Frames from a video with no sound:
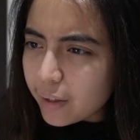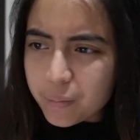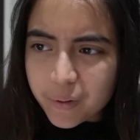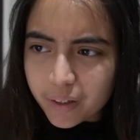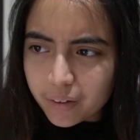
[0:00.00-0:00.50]

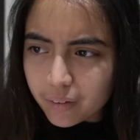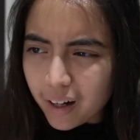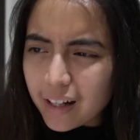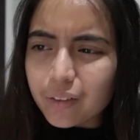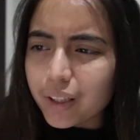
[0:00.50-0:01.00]

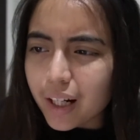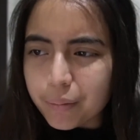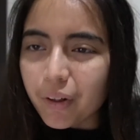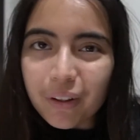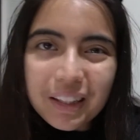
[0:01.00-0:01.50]
don't think I'm
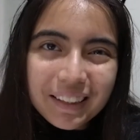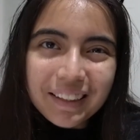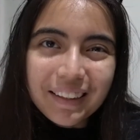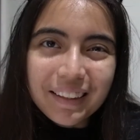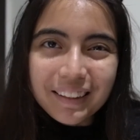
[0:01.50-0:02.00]
wrong.
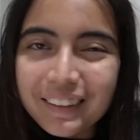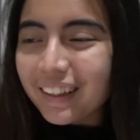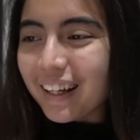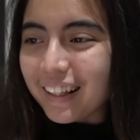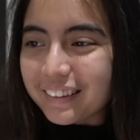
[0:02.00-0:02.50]

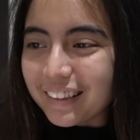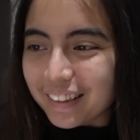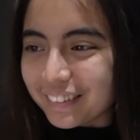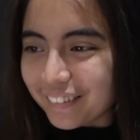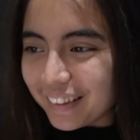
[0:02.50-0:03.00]
I think
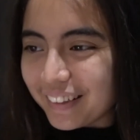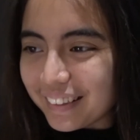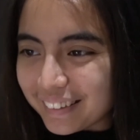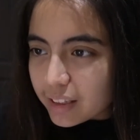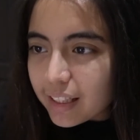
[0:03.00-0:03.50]
that's what it
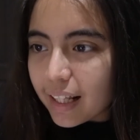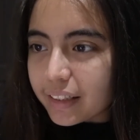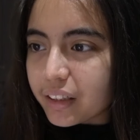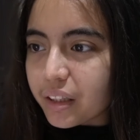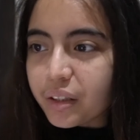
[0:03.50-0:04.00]
is. See,
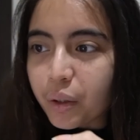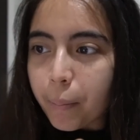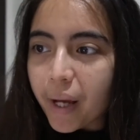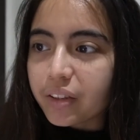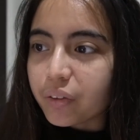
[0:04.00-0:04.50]
like, turn your
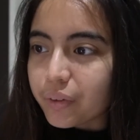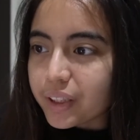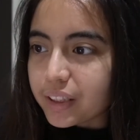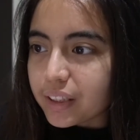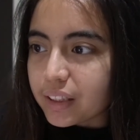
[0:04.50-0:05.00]
back to
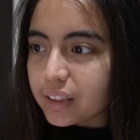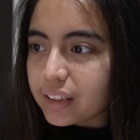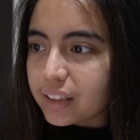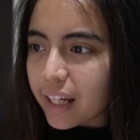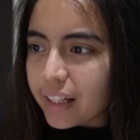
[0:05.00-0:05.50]
reason,
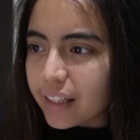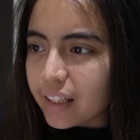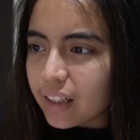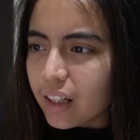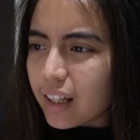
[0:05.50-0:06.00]

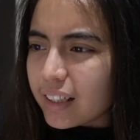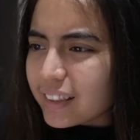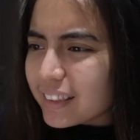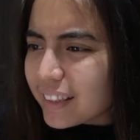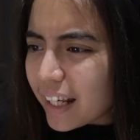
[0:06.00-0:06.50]
sending. It
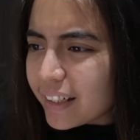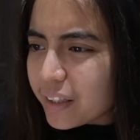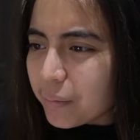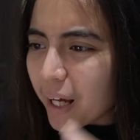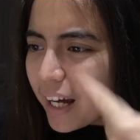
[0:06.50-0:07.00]
says
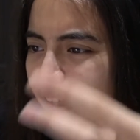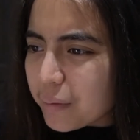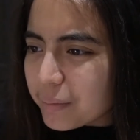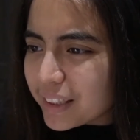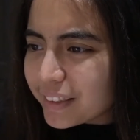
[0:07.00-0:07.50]
sending, but I heard
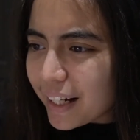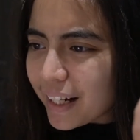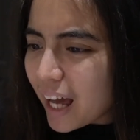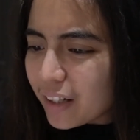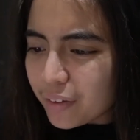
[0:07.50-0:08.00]
him say
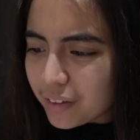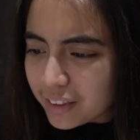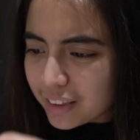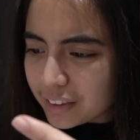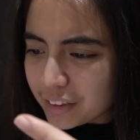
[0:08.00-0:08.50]
standing. I don't know,
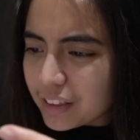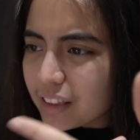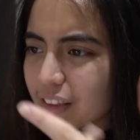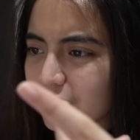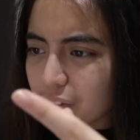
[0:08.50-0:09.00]
is it the
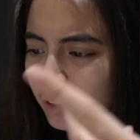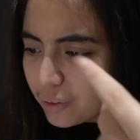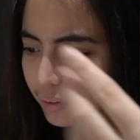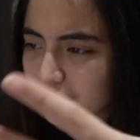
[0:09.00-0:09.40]
genius is wrong or